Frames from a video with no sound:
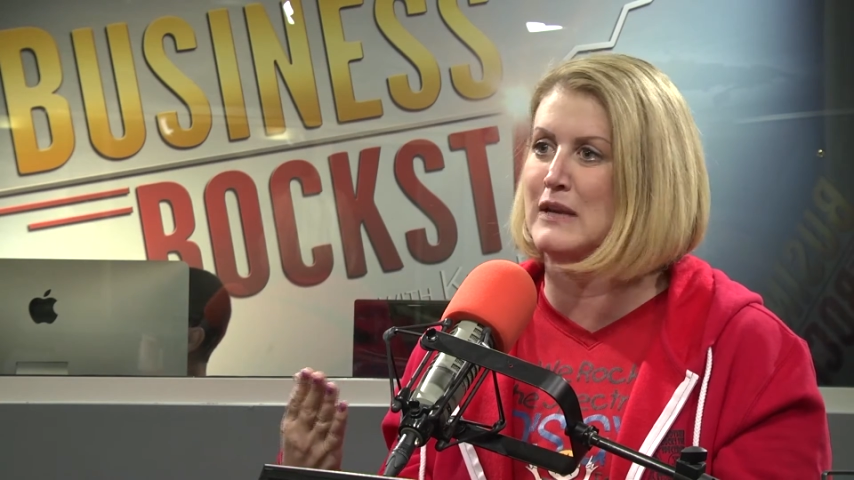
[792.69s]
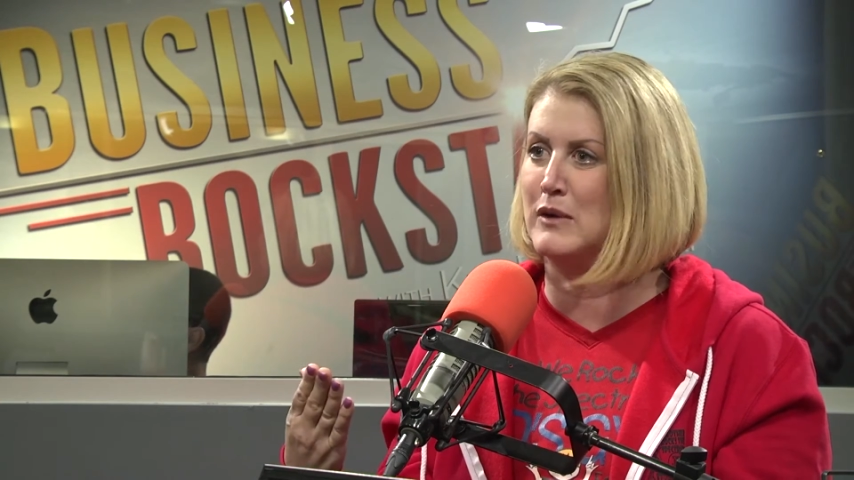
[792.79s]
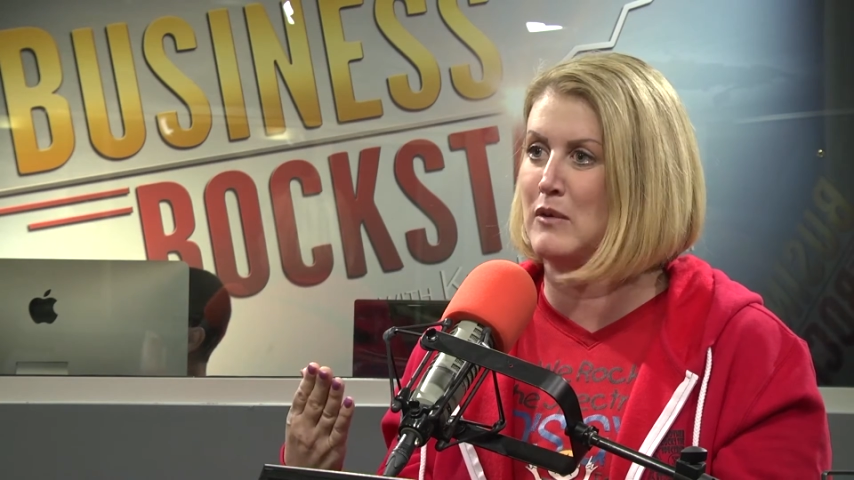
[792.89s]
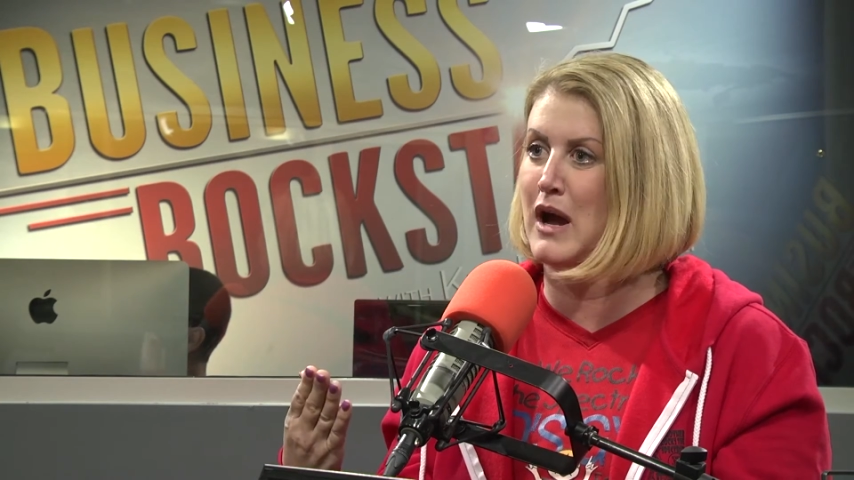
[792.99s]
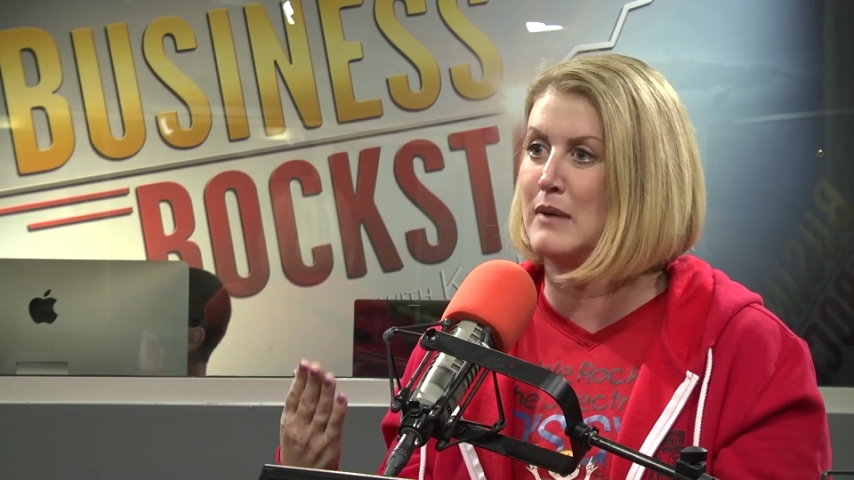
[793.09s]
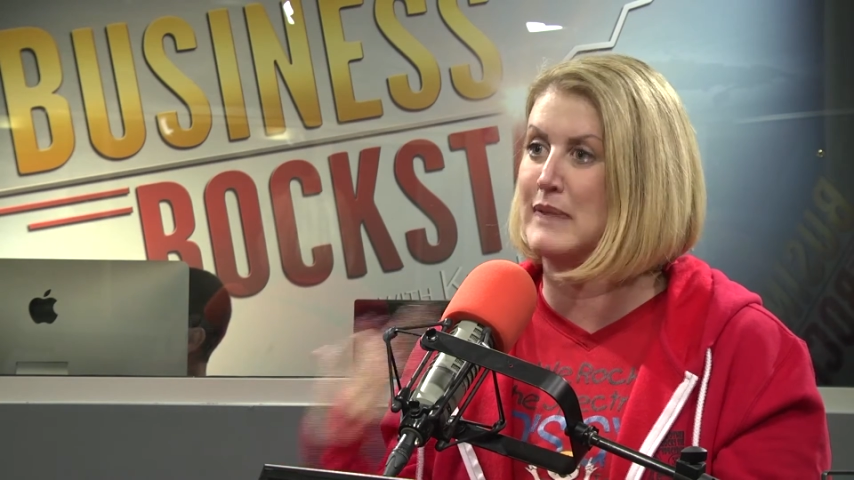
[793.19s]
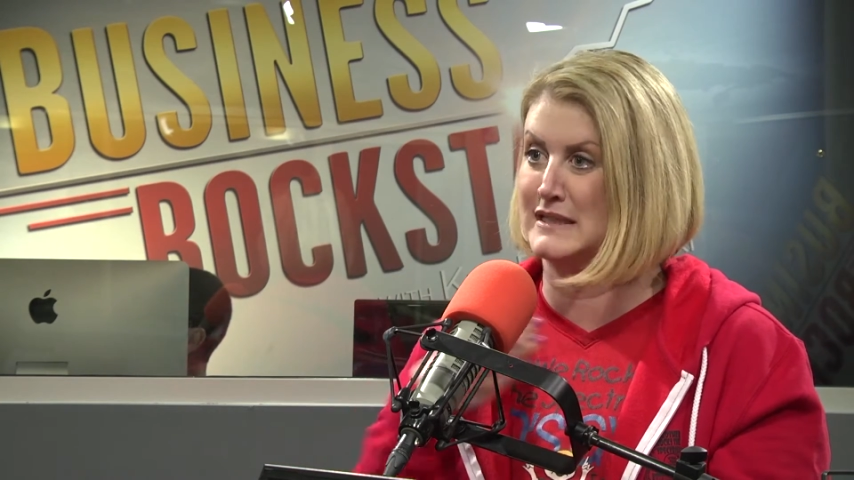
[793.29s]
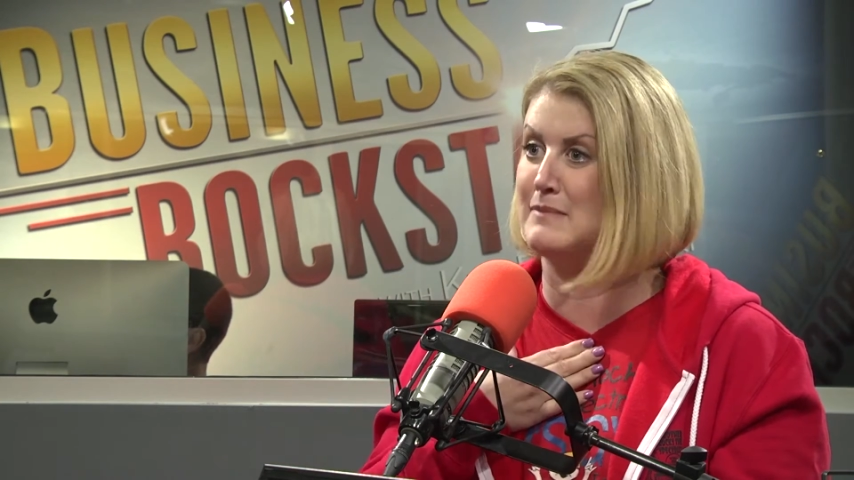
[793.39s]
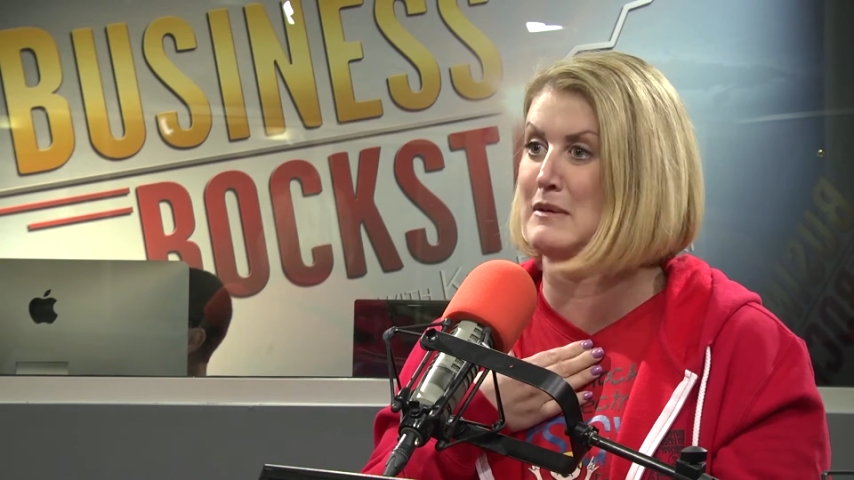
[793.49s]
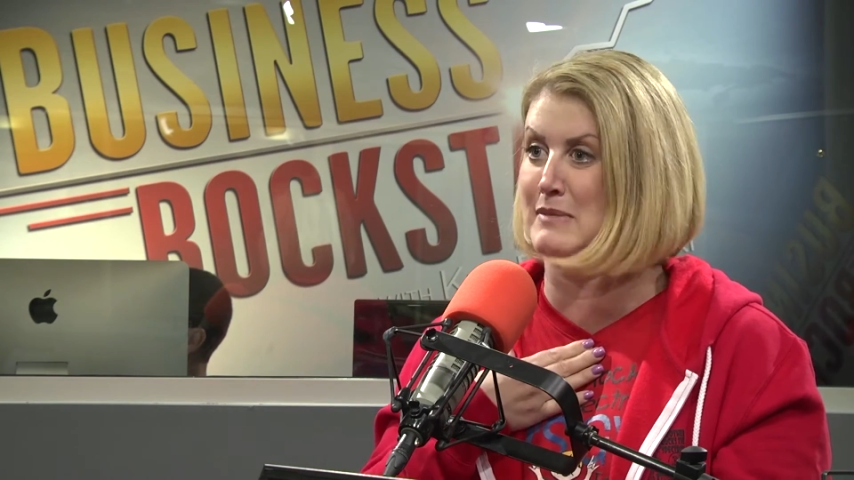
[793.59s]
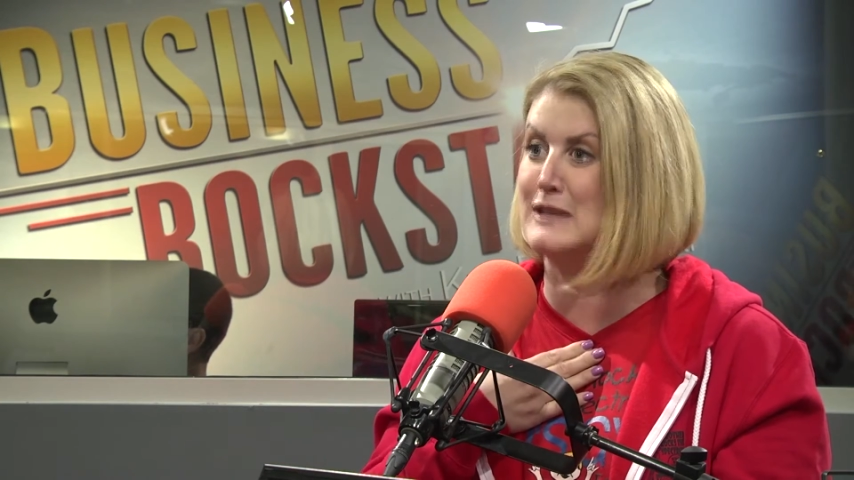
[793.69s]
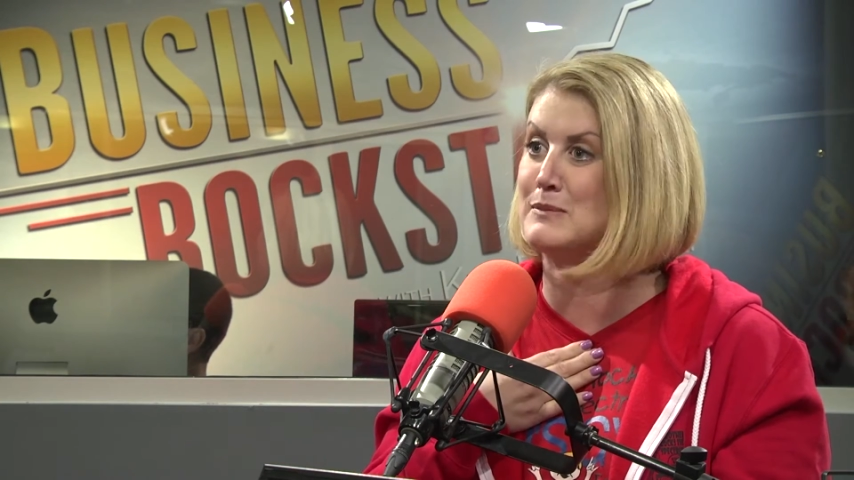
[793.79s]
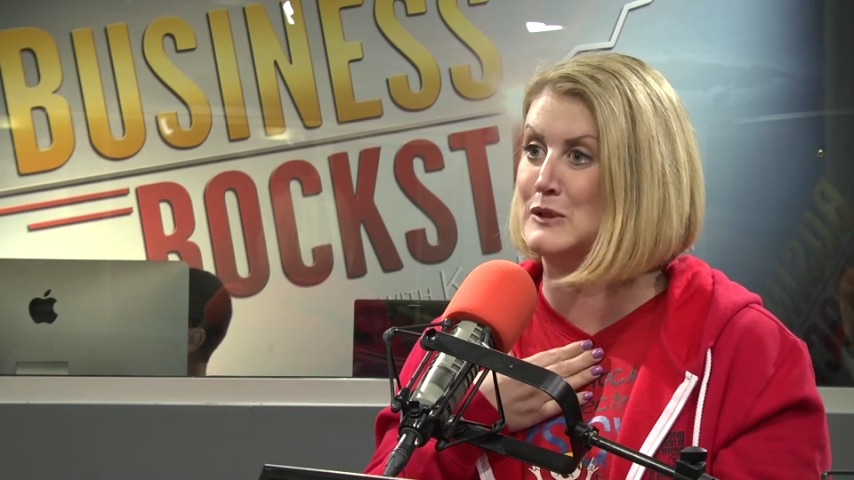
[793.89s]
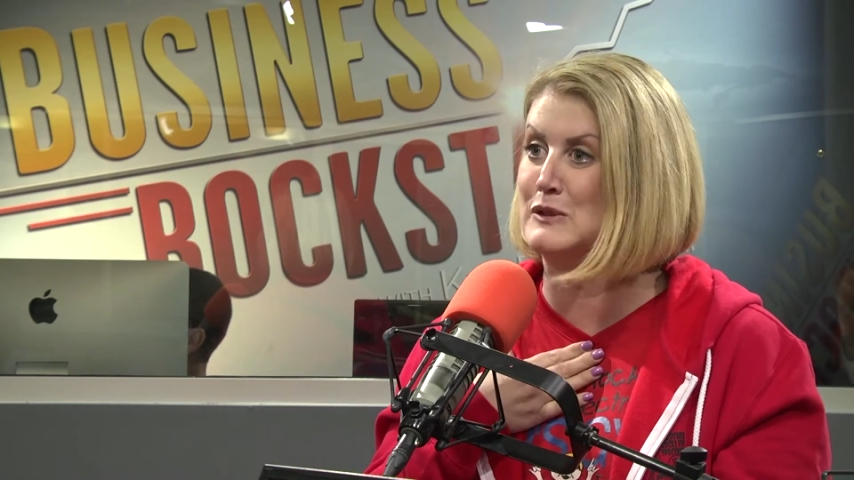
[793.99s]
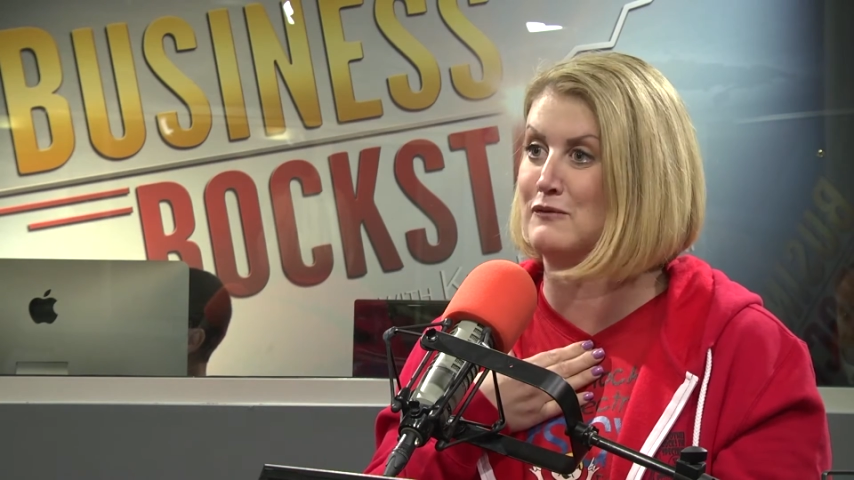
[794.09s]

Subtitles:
We Rock because I'm the best person